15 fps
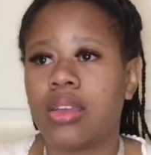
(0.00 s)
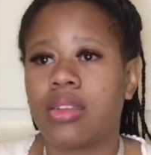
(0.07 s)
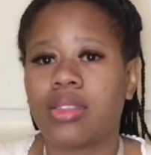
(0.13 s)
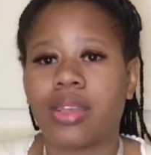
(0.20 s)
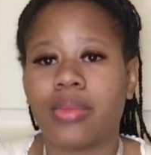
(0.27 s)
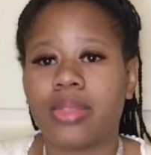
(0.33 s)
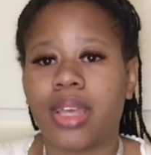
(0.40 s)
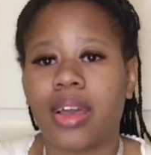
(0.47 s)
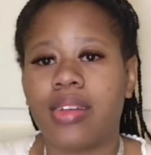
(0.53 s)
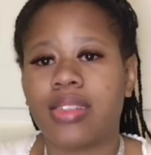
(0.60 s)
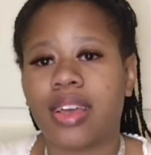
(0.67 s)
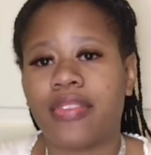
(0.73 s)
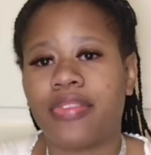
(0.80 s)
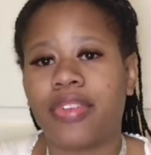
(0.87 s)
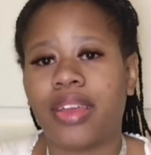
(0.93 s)
Sometimes
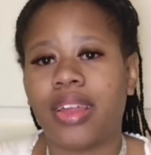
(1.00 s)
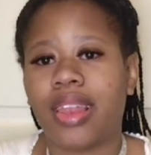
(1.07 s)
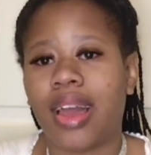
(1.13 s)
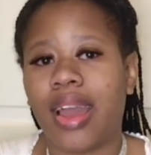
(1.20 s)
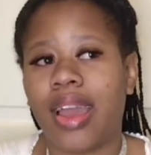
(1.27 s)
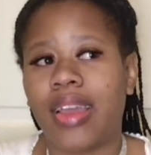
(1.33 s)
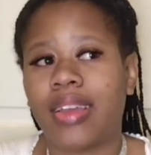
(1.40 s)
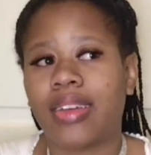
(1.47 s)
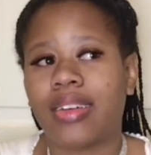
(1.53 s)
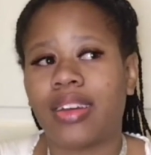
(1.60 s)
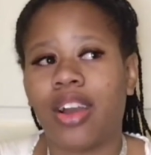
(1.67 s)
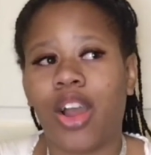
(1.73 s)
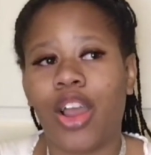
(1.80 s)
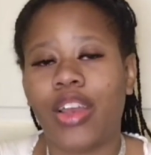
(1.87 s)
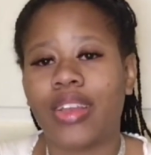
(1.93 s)
I feel like
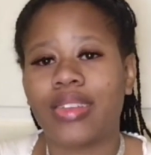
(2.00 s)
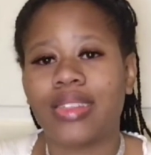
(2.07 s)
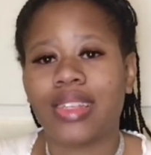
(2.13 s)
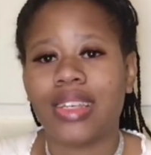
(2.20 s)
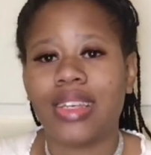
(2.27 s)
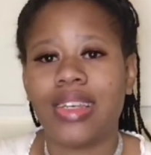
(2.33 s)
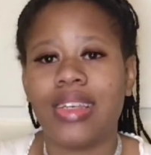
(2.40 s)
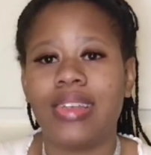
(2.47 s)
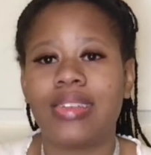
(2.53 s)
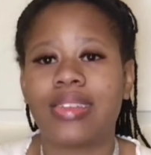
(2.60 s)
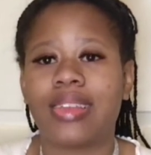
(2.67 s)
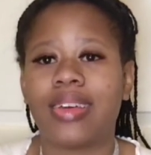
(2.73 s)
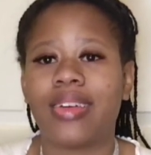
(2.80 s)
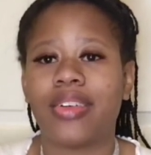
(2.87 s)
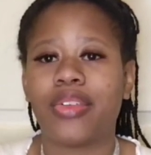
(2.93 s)
heart
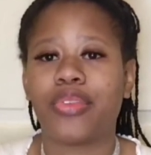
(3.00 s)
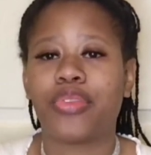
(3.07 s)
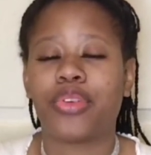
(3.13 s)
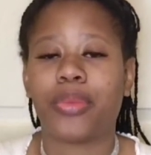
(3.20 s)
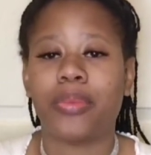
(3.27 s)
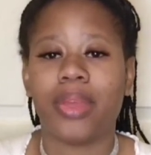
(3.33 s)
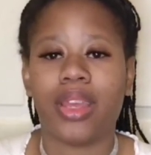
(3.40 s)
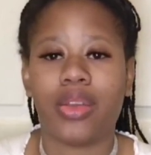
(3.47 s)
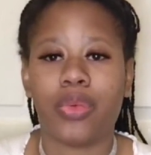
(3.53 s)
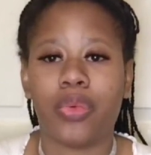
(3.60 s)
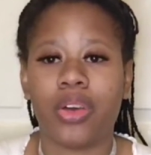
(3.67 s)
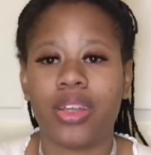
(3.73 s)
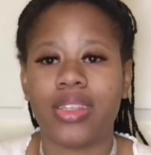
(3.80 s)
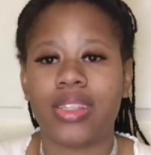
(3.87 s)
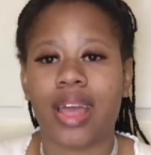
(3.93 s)
disease for me
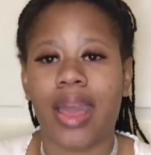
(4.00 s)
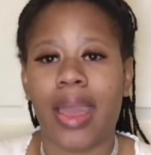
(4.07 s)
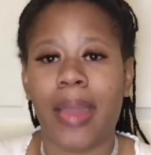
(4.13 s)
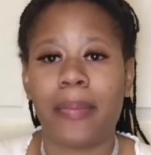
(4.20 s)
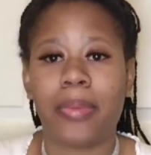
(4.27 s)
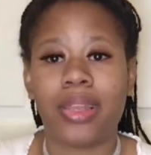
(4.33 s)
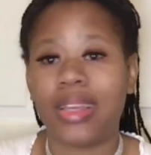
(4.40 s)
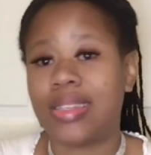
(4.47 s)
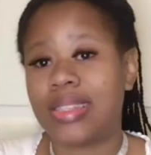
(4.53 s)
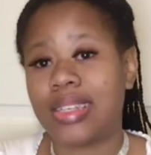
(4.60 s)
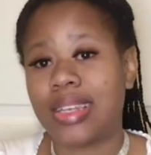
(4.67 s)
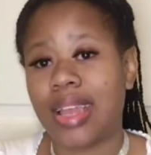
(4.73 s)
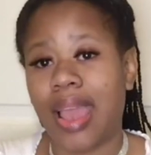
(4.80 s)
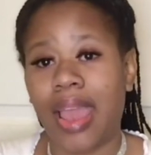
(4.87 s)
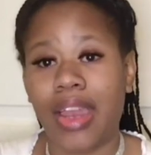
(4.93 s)
was a
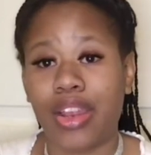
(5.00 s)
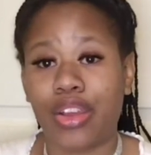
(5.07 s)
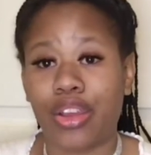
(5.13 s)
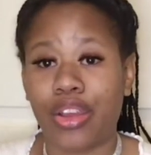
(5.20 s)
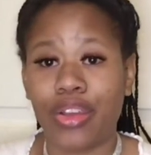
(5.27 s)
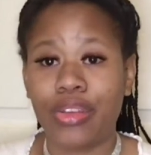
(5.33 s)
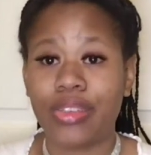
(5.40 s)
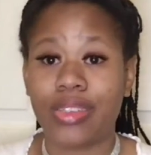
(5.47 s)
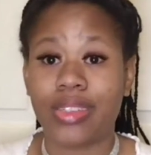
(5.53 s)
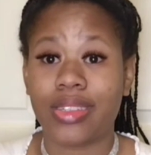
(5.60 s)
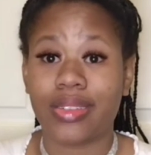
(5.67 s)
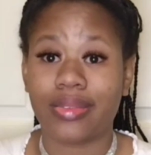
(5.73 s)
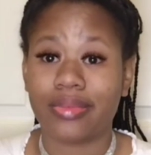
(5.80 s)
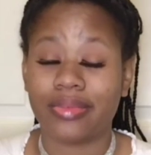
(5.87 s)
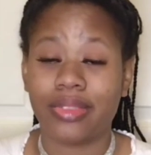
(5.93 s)
blessing and a curse.